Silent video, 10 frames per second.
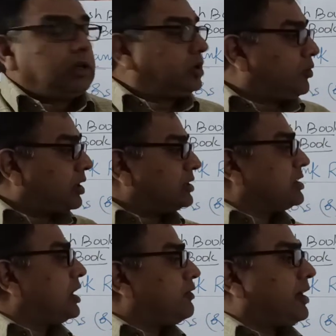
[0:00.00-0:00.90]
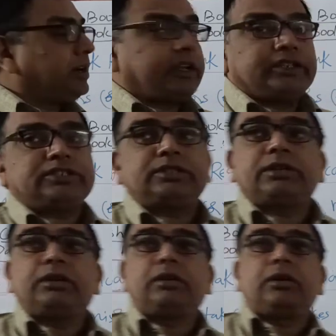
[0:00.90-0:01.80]
Now what is the advantage
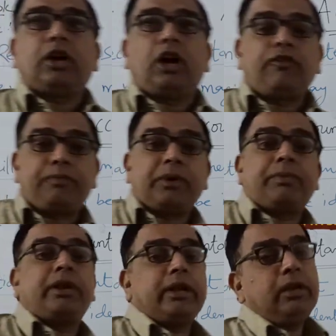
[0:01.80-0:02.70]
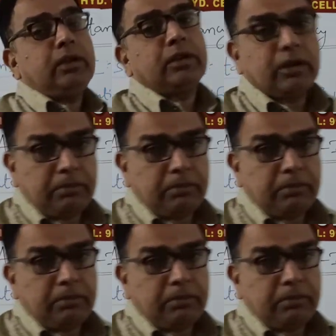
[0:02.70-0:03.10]
of preparing